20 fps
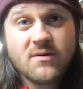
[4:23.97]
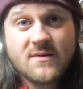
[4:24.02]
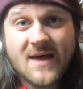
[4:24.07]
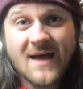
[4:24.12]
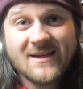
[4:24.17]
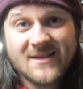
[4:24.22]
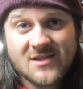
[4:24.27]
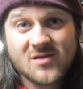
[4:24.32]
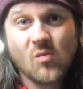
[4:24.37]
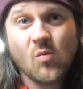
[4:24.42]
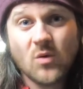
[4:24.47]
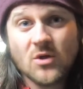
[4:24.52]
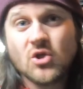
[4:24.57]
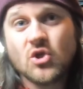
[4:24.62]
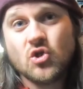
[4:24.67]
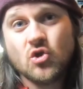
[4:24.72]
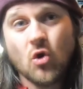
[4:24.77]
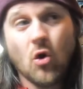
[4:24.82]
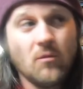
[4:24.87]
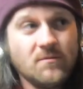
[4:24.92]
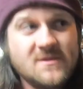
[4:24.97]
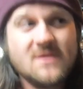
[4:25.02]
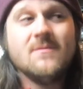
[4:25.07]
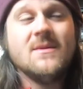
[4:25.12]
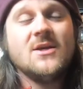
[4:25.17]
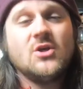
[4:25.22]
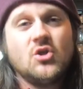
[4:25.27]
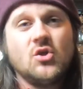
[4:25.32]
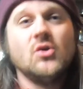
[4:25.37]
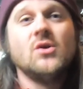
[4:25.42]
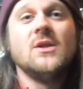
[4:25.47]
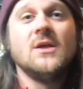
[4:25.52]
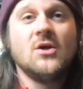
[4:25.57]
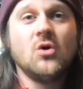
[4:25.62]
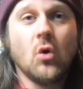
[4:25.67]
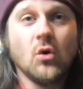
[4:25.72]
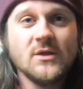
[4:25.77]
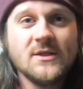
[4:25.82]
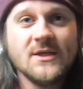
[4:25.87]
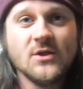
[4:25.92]
That's someone's job to make sure the
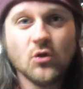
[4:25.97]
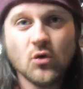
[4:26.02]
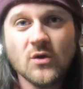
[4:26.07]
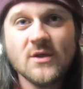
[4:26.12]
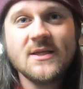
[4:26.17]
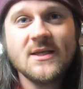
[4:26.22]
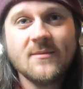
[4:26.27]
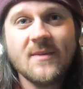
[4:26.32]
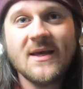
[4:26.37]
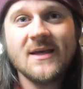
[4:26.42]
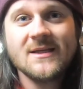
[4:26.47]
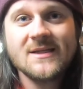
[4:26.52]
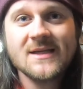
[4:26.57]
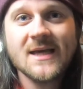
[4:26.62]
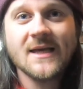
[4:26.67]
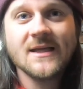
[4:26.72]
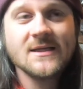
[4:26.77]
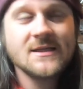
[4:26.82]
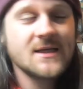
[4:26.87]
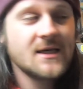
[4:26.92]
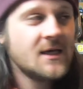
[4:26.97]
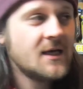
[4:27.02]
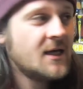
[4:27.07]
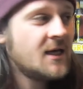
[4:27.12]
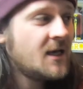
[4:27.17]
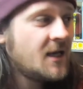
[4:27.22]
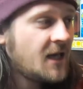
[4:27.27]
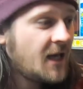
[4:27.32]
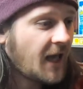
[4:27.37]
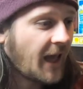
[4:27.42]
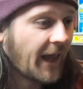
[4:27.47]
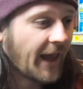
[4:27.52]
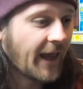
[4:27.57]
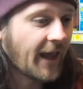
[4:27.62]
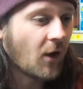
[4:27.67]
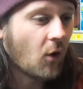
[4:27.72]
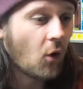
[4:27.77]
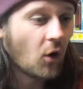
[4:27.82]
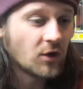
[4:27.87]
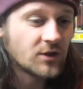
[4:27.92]
continuity makes sense,
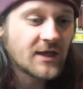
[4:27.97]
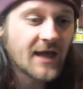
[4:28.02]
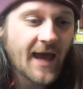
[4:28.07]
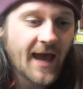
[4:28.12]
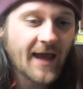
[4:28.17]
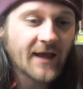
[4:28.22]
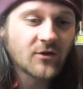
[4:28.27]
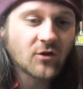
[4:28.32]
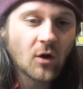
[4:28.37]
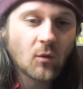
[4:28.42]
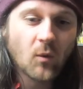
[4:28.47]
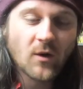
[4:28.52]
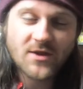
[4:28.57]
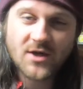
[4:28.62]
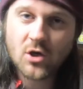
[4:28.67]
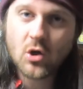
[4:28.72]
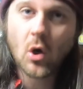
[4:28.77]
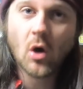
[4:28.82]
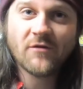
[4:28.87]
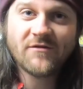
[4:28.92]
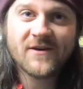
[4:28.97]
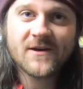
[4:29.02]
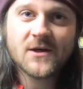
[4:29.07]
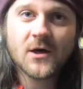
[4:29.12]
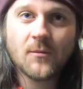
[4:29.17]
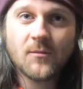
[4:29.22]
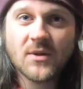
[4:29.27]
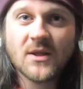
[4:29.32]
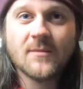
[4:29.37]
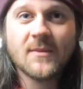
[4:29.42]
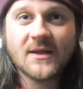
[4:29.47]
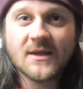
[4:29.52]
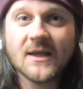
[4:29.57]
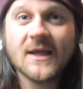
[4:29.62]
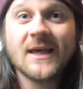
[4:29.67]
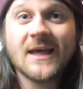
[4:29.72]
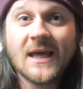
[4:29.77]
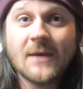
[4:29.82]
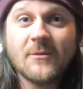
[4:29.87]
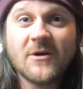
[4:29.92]
or you end up with a coffee cup in the middle
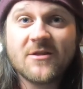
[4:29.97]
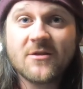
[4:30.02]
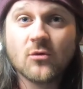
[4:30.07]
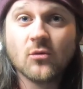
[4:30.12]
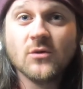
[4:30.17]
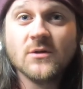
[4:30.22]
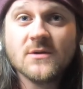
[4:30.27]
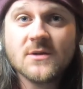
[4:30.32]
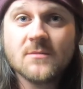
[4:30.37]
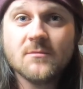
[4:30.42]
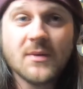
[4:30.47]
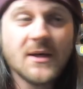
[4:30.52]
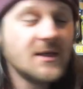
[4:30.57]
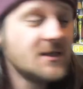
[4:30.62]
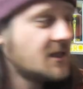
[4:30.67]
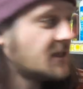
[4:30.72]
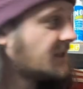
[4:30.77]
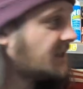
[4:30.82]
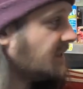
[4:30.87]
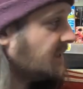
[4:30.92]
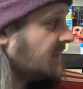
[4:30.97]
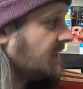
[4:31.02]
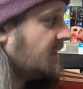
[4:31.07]
of Game of Thrones, basically.